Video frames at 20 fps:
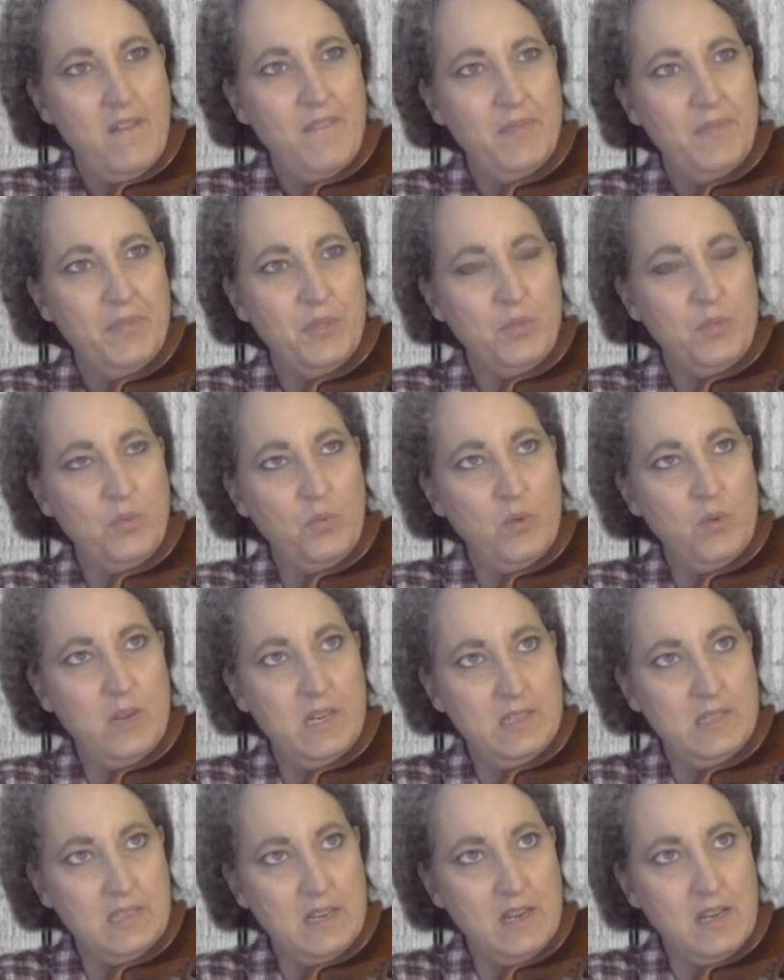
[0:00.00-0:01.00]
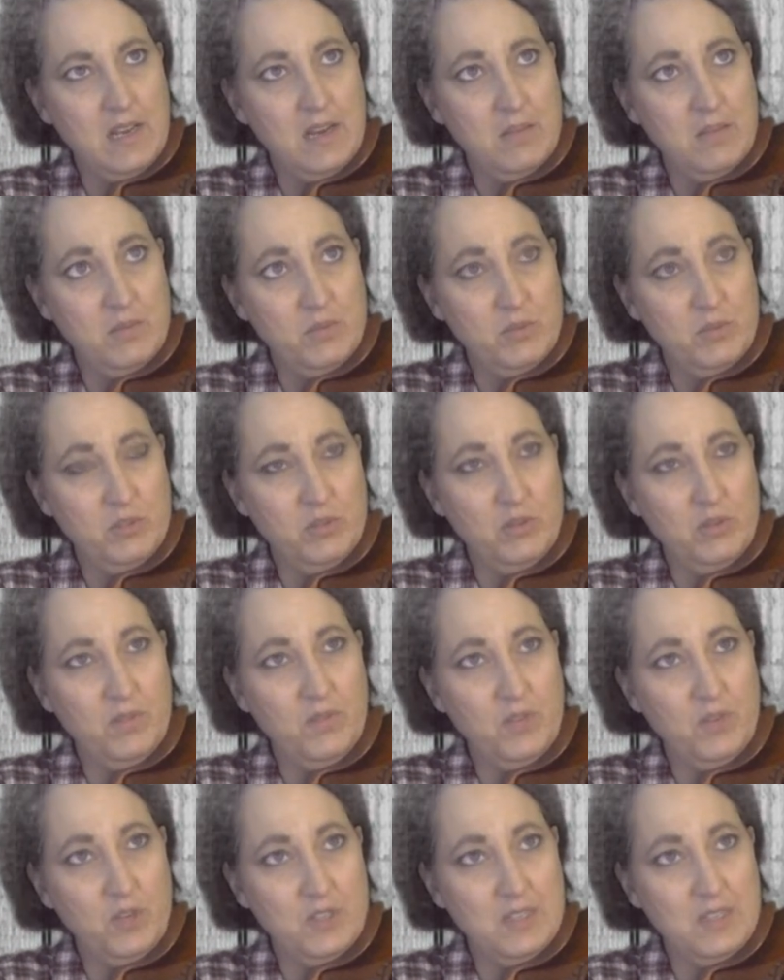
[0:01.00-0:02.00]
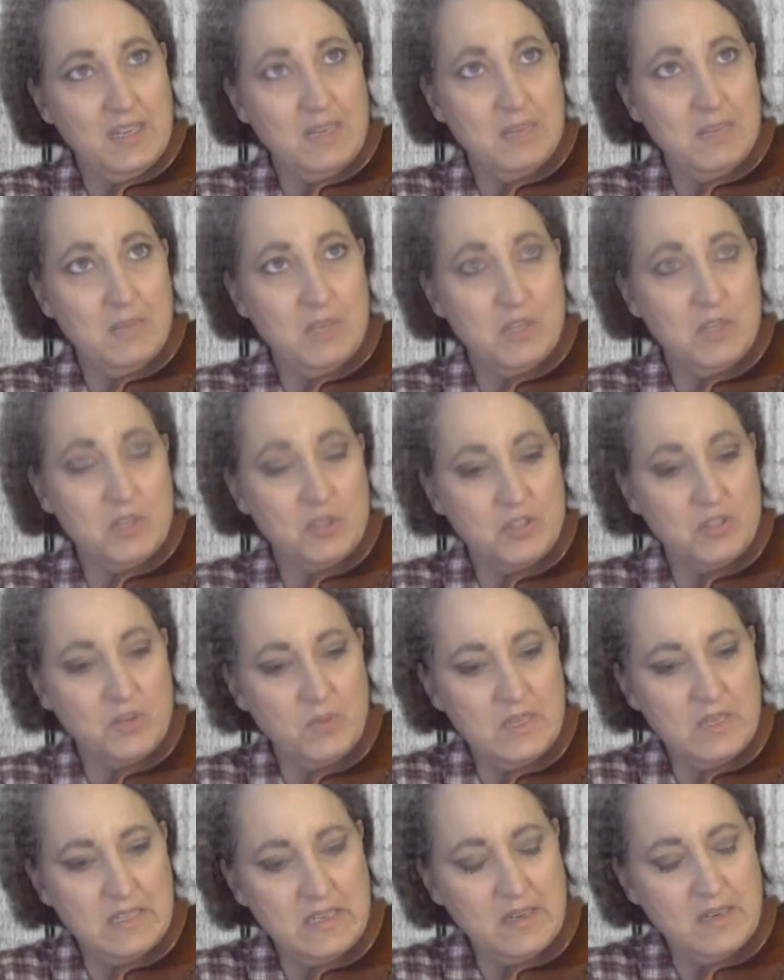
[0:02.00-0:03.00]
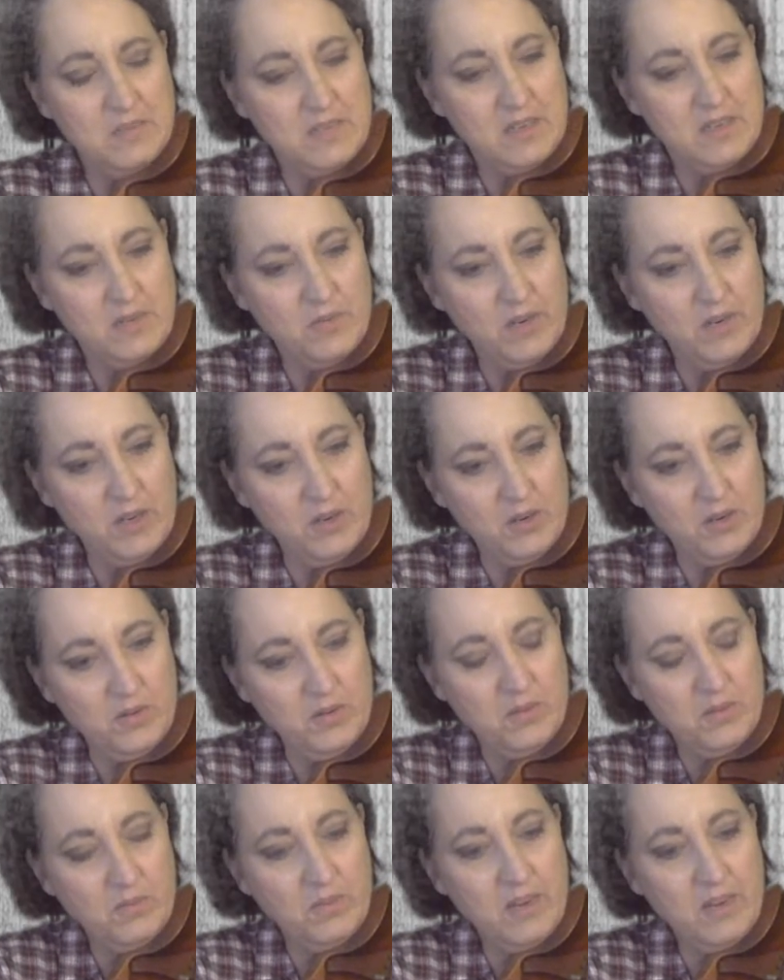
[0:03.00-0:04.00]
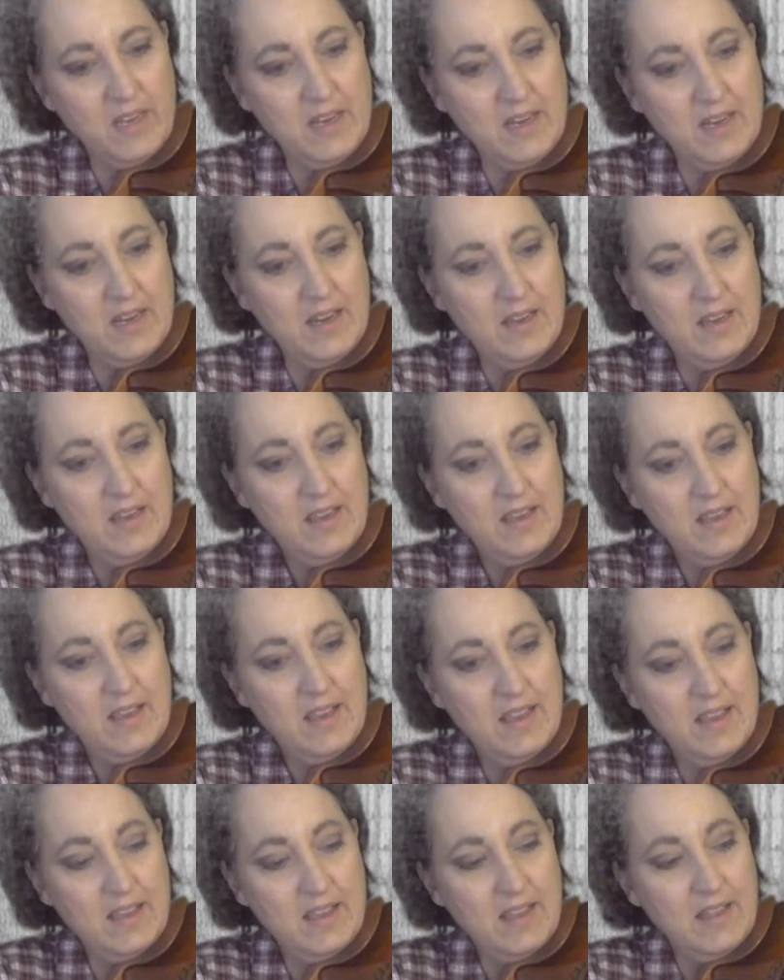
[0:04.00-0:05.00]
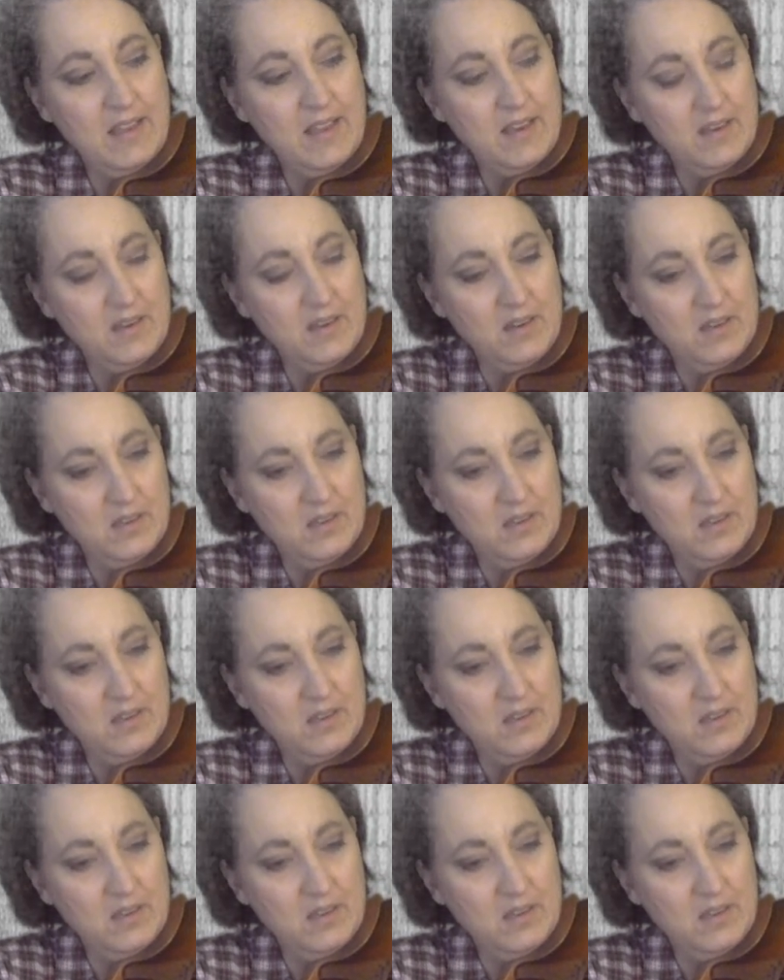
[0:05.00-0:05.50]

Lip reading: 3 times. We'll do the first 8 measures 3 times in a row. Ready? And...